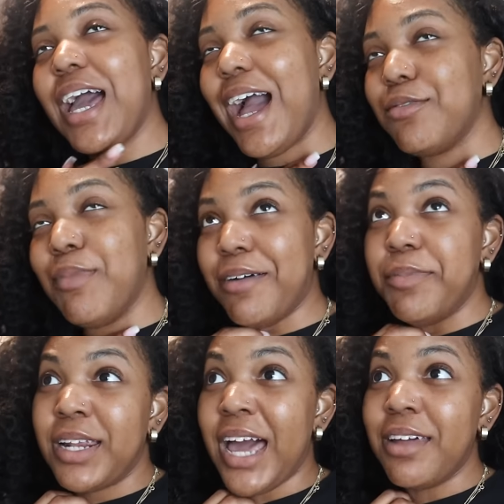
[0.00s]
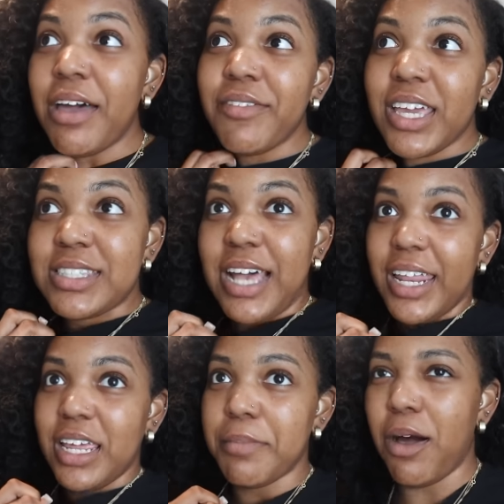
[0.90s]
I've been kind of having
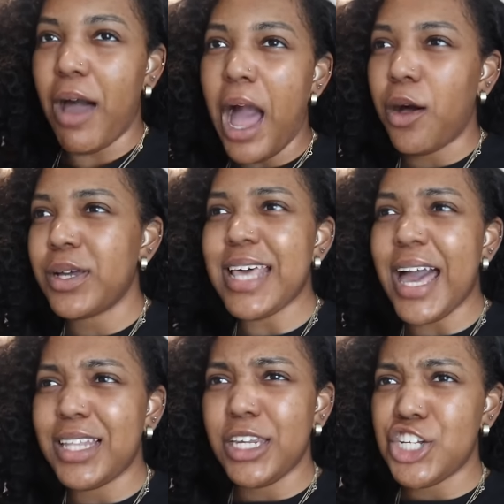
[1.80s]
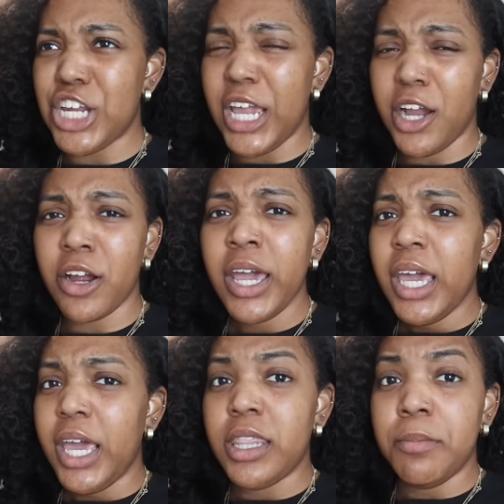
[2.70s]
anxiety about how exactly to share
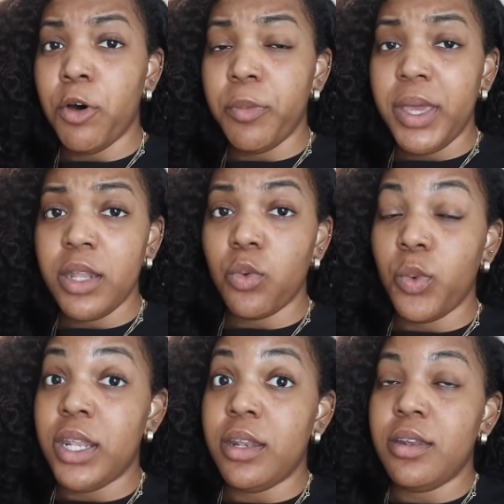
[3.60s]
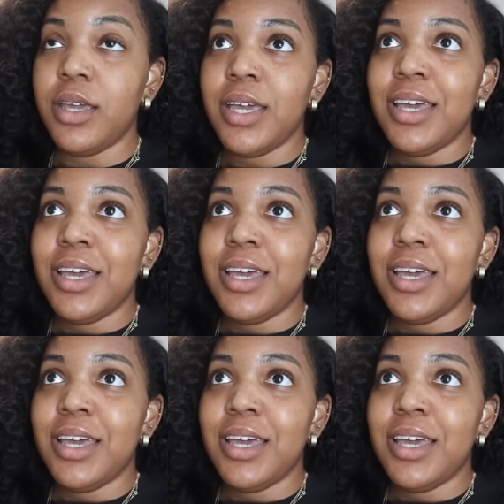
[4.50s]
in the moment when